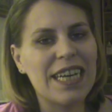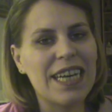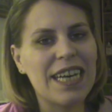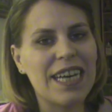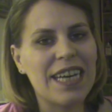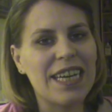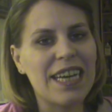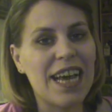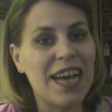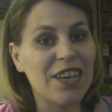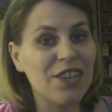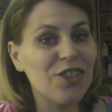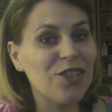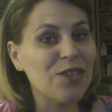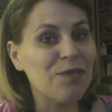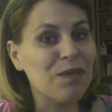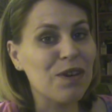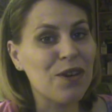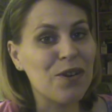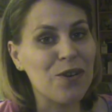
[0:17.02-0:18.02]
and
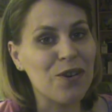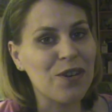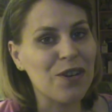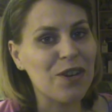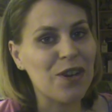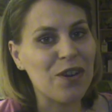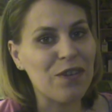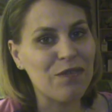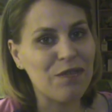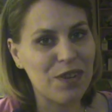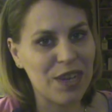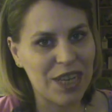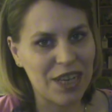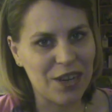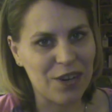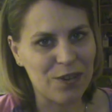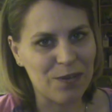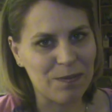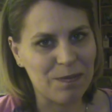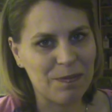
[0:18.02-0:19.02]
actually record it on
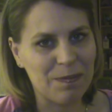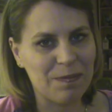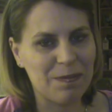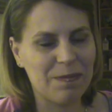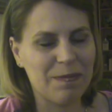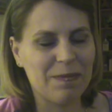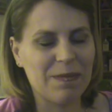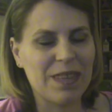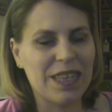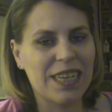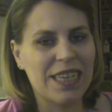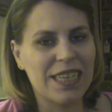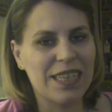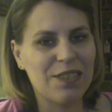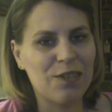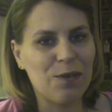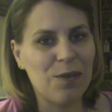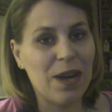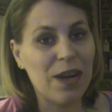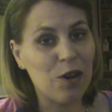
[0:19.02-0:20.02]
video.
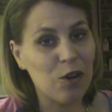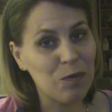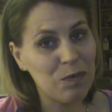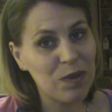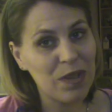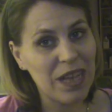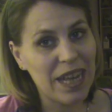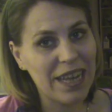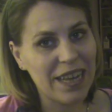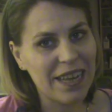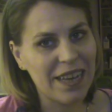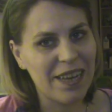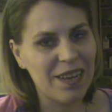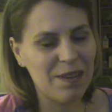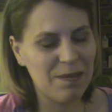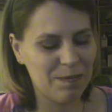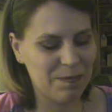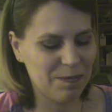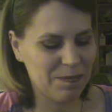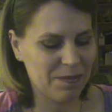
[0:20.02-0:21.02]
So I hope you like
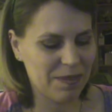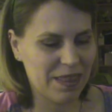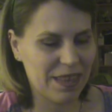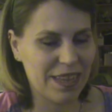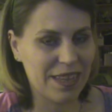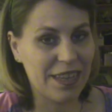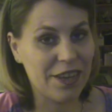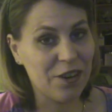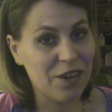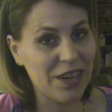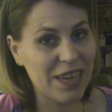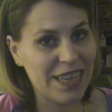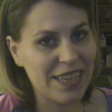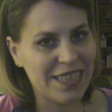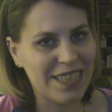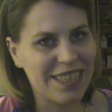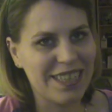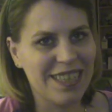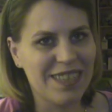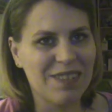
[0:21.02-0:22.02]
it. Here it
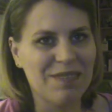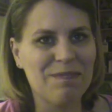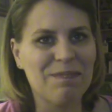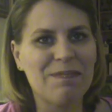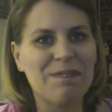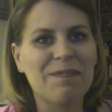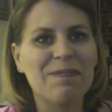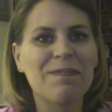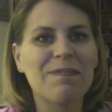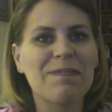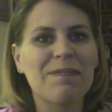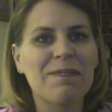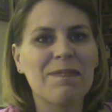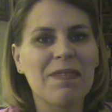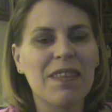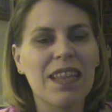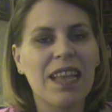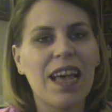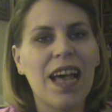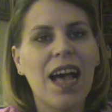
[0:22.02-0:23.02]
is.
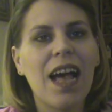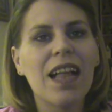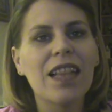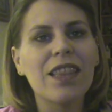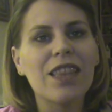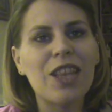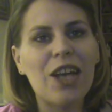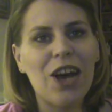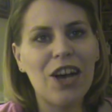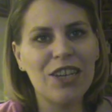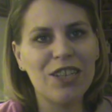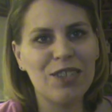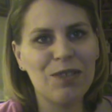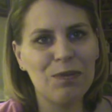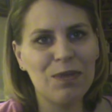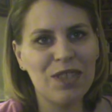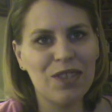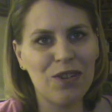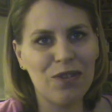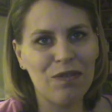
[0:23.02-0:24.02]
Lost
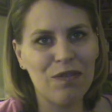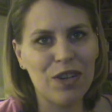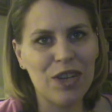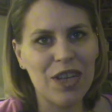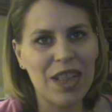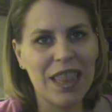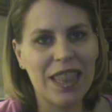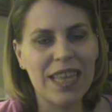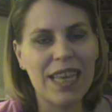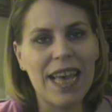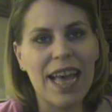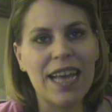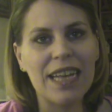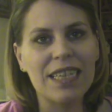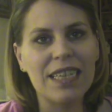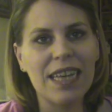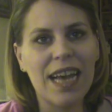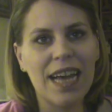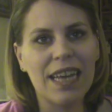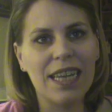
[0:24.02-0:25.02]
was over, the
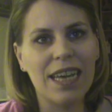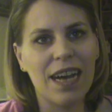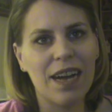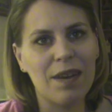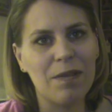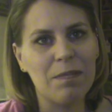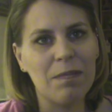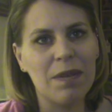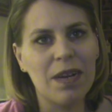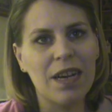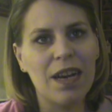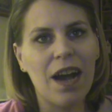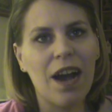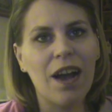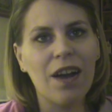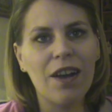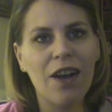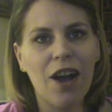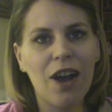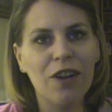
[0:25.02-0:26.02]
end had come.
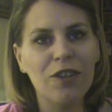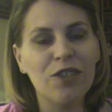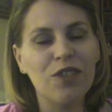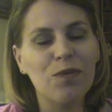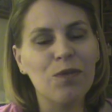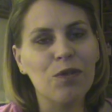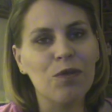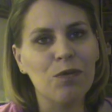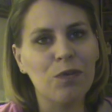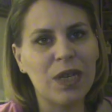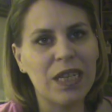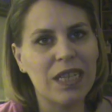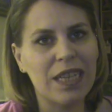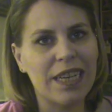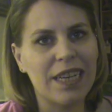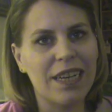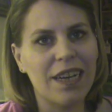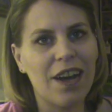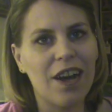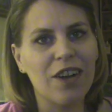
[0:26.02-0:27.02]
Our hearts were
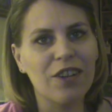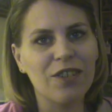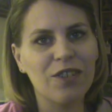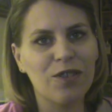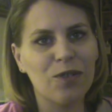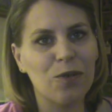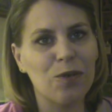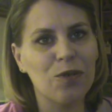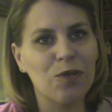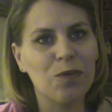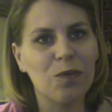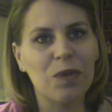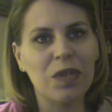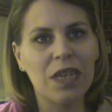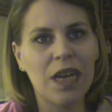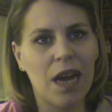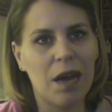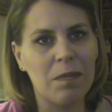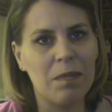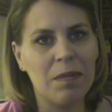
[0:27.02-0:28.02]
reeling, our souls were
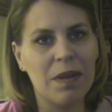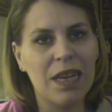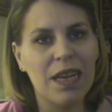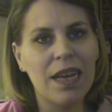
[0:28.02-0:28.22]
numb.